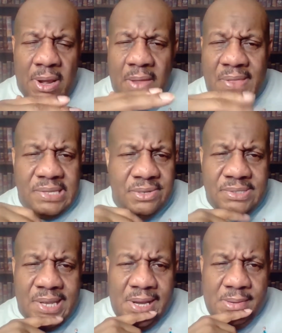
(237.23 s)
All that's on
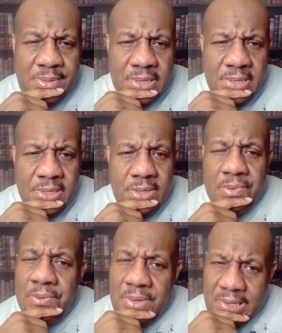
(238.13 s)
tape.
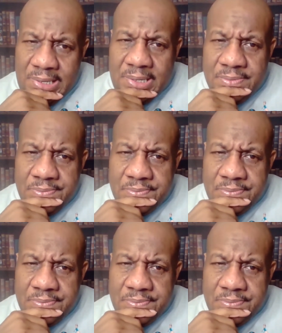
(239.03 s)
Really?